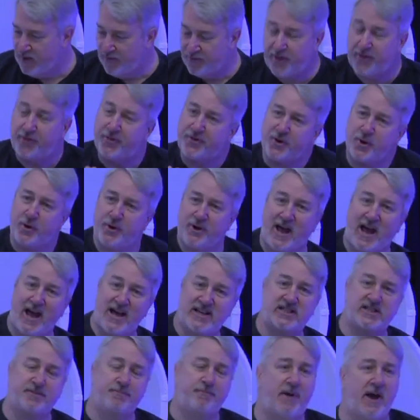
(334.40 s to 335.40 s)
The third
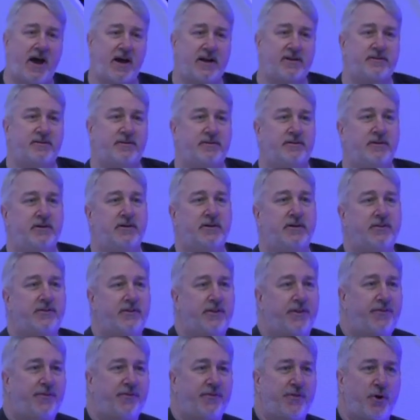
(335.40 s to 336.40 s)
aspect,
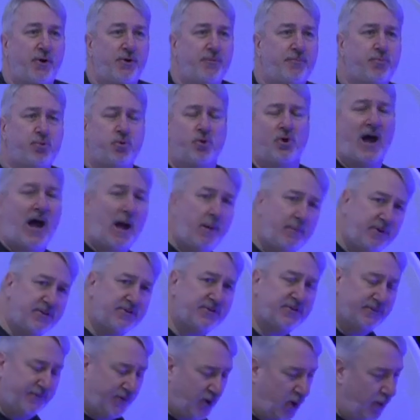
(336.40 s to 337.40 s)
the third promise of